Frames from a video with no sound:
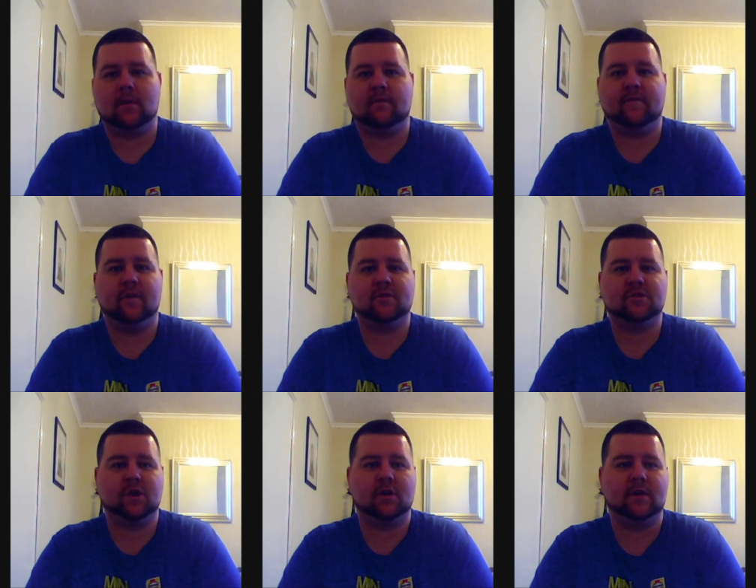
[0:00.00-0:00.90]
first
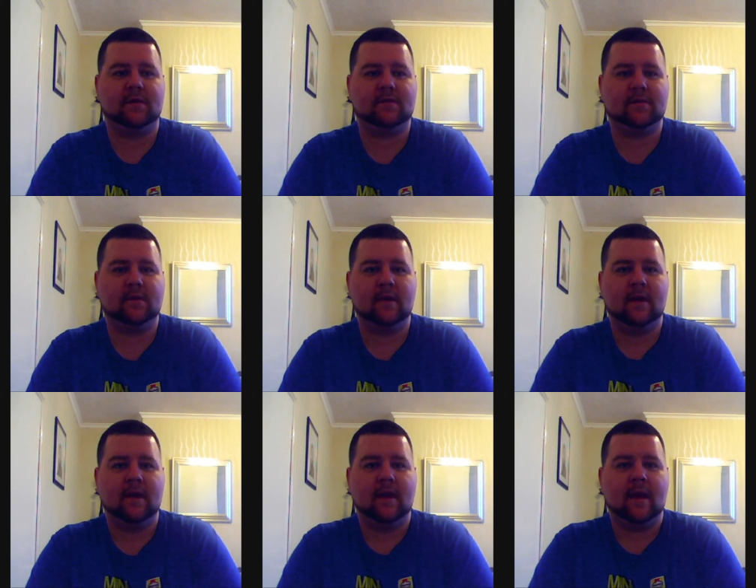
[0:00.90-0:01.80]
choice,
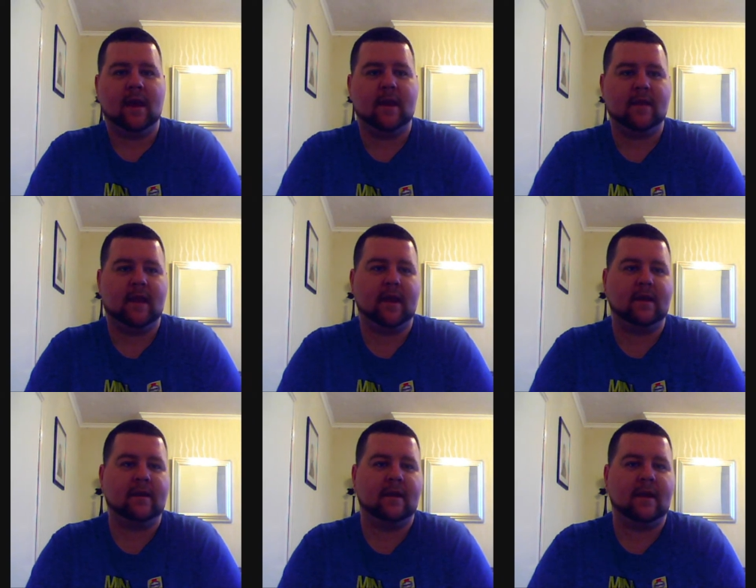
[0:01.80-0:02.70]
and
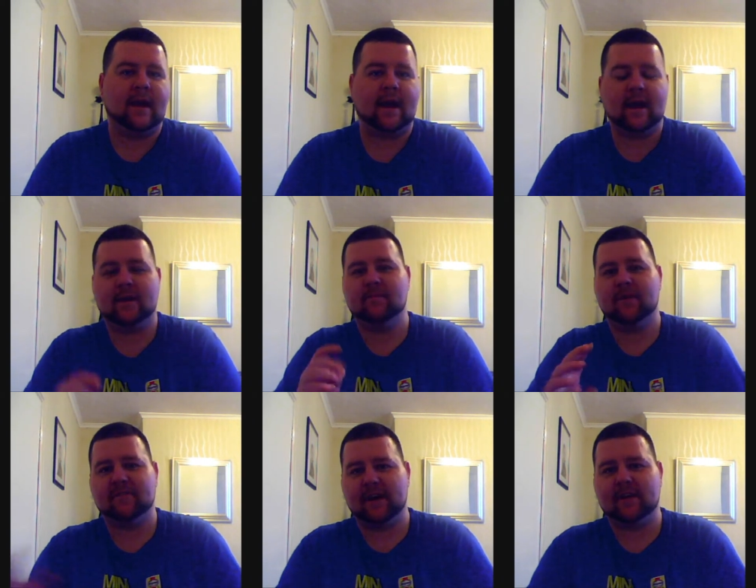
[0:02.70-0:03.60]
then I had my
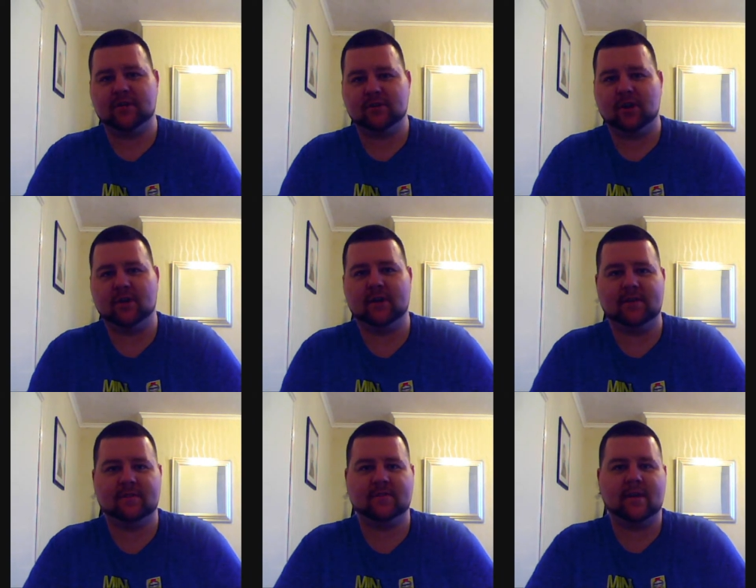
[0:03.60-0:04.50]
second
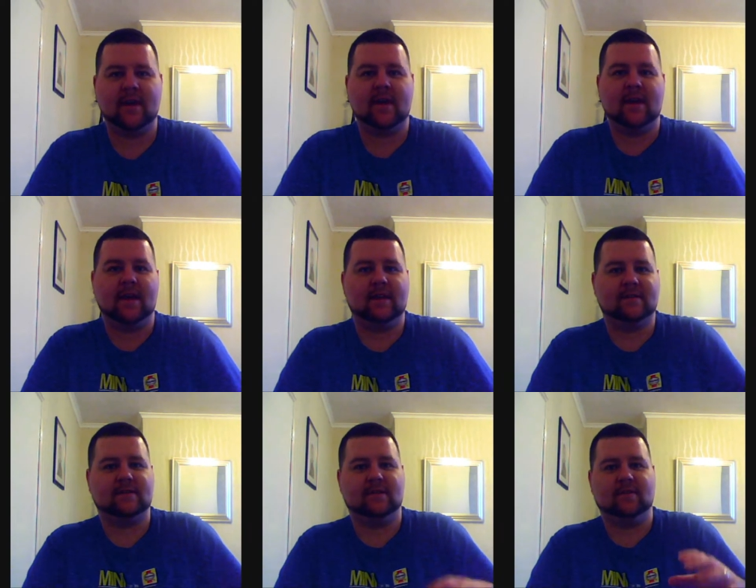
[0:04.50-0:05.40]
choice
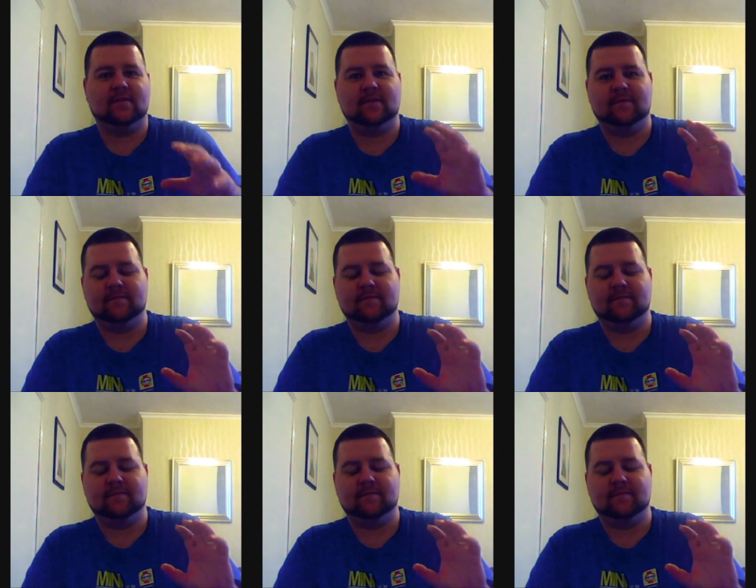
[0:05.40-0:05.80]
until